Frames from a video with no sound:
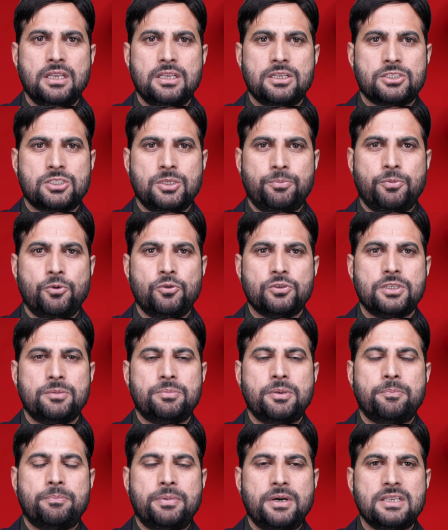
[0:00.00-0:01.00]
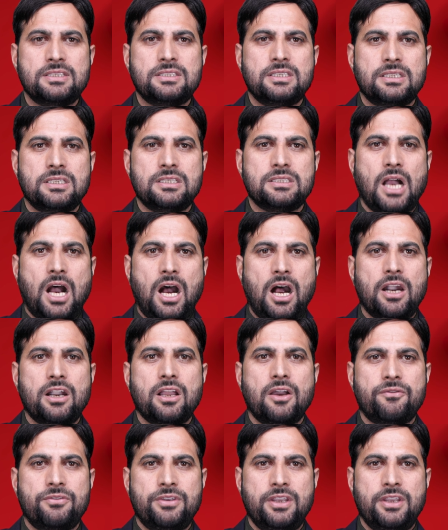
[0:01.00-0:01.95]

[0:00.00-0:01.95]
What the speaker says: Suppose if a person is hard of